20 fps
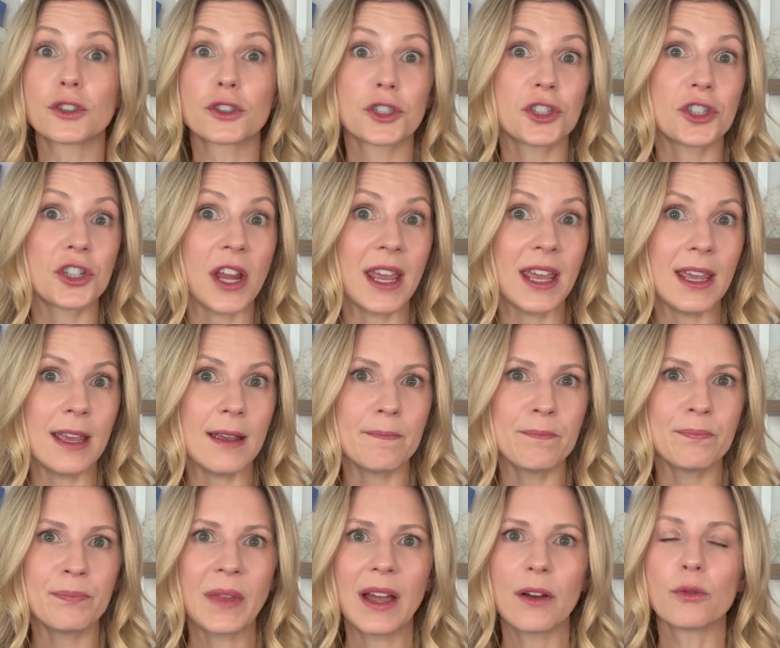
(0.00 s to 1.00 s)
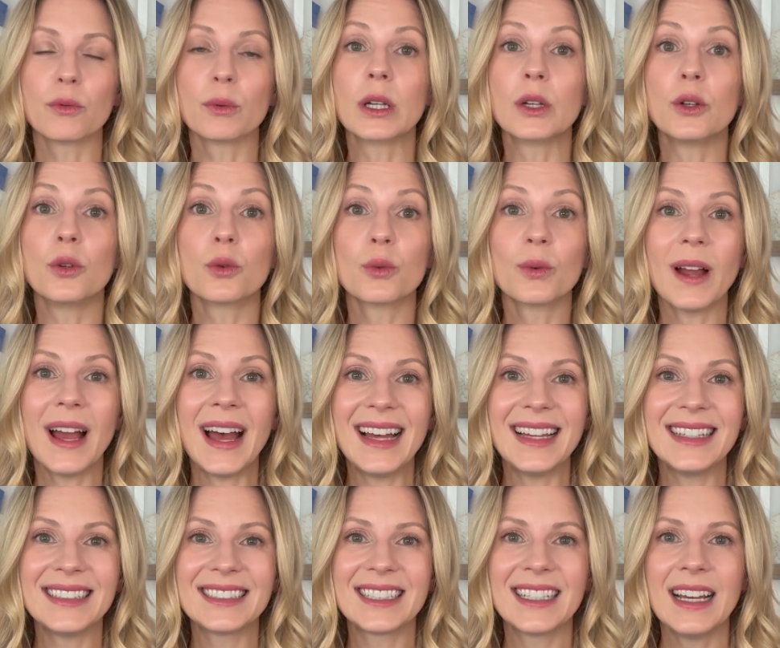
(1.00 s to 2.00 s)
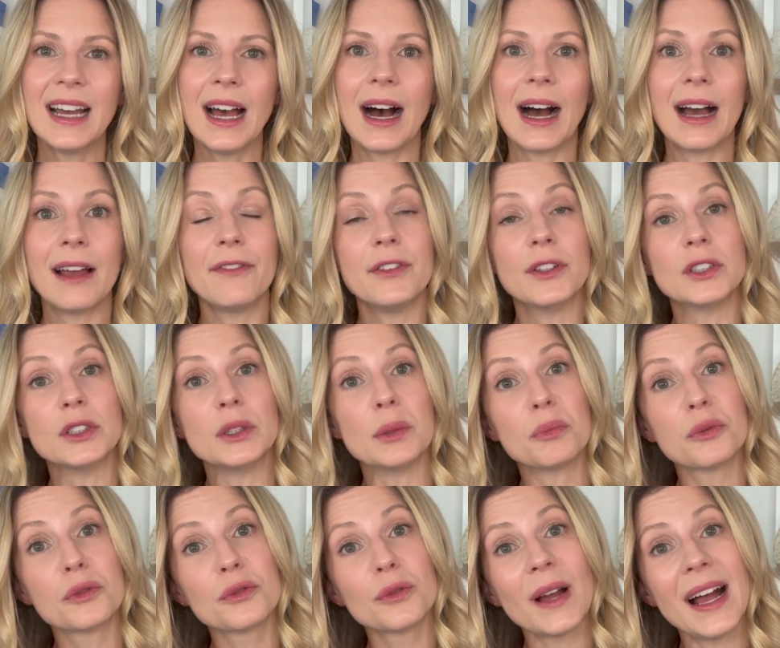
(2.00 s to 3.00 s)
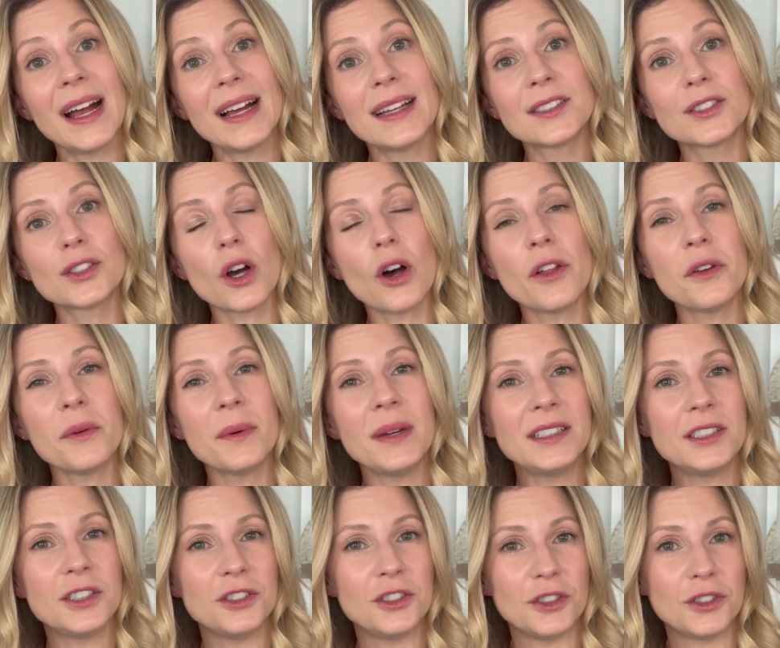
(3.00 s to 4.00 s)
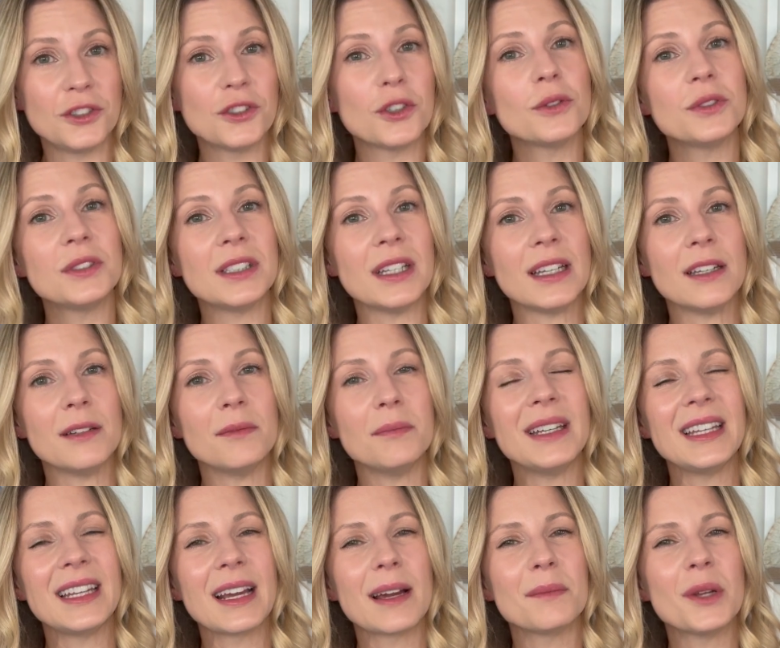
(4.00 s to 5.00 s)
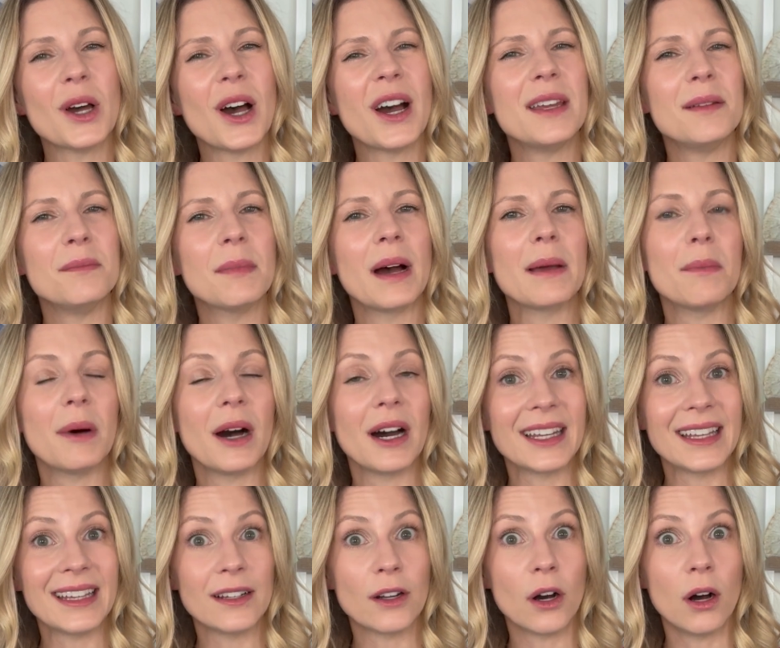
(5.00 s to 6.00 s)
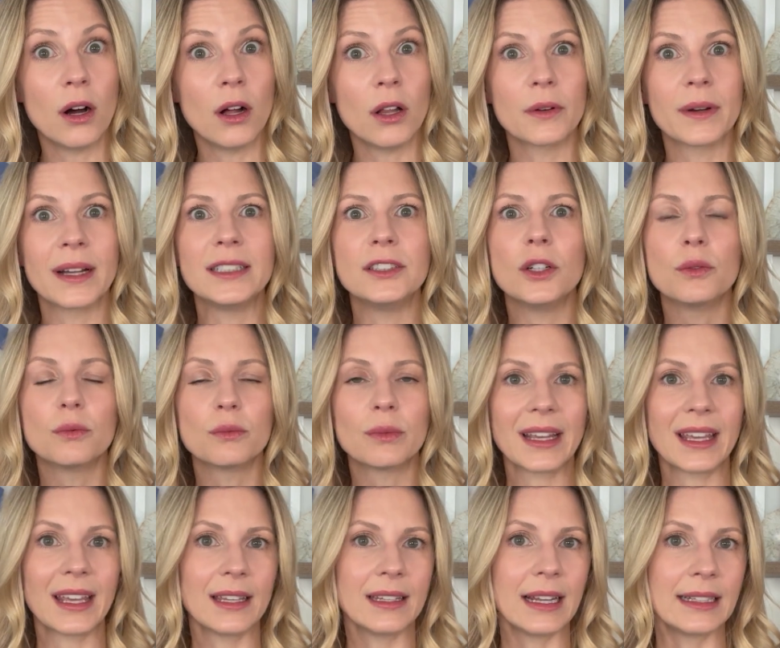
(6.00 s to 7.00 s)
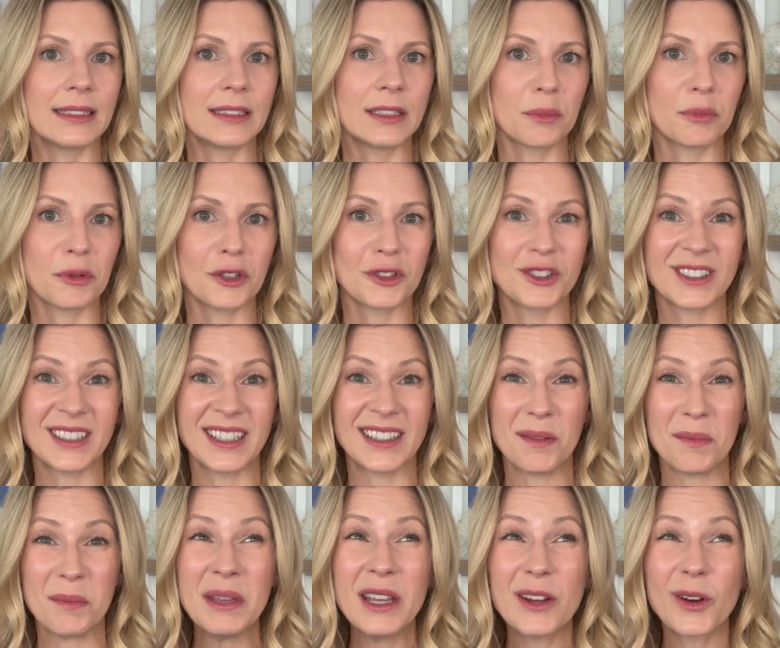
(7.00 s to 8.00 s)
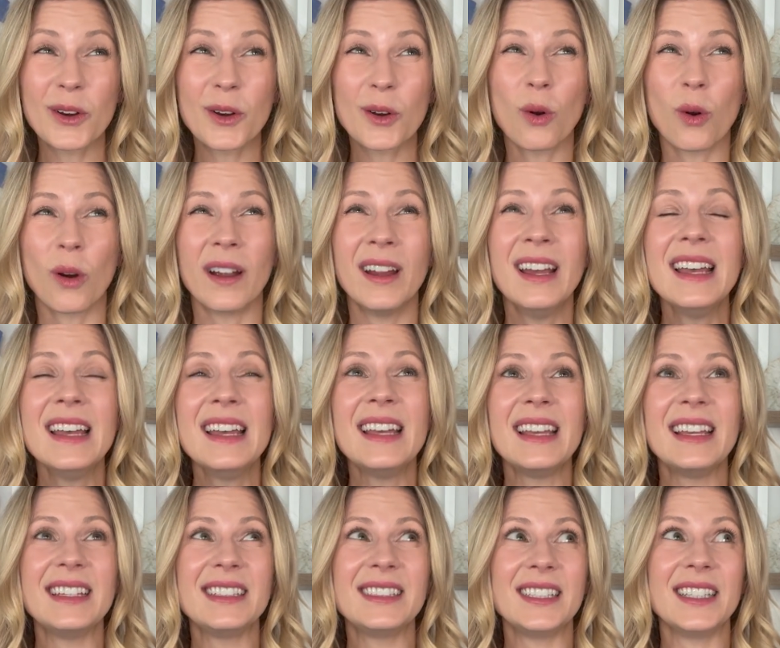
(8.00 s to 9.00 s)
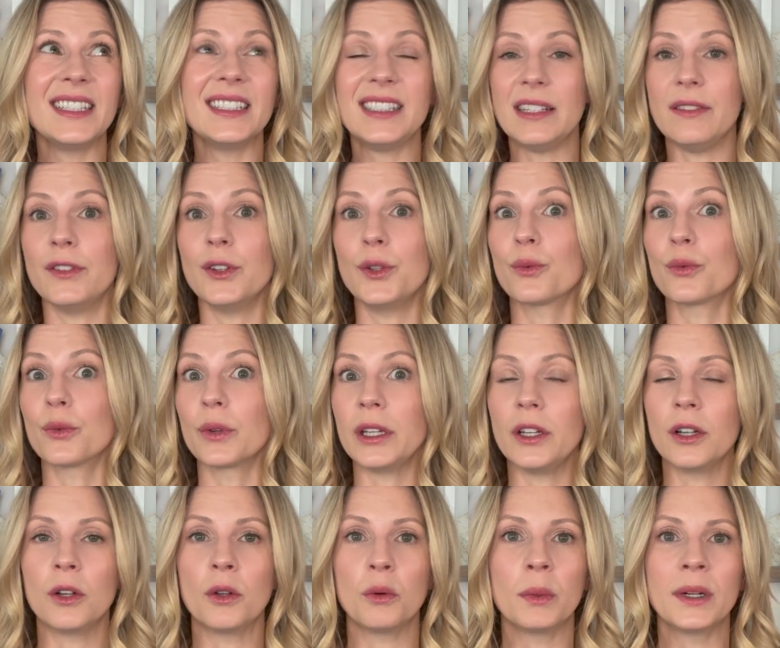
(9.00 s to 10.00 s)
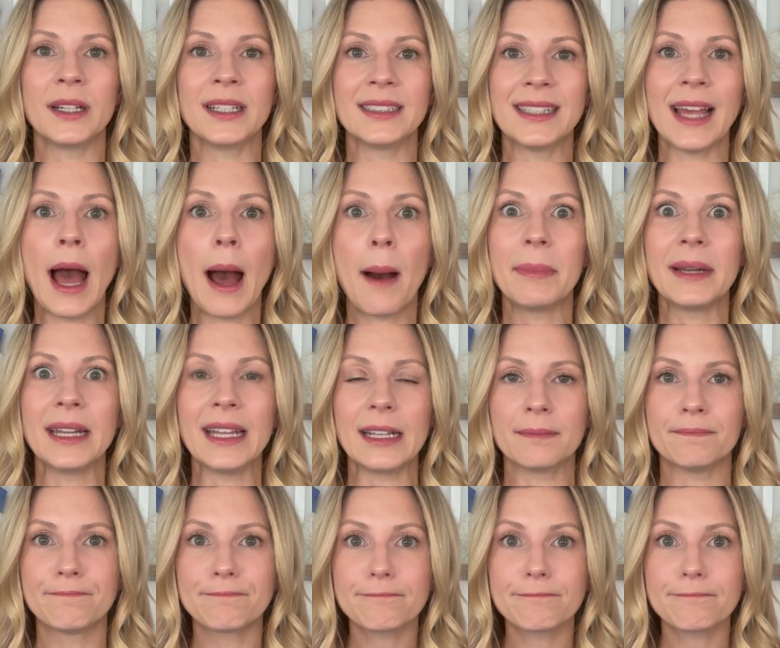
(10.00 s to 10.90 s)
shame, regret. I feel depressed, all the way to dissociated, meaning I'm not in my body at all, or I don't recognize the person in the mirror, or is this even real? What is happening?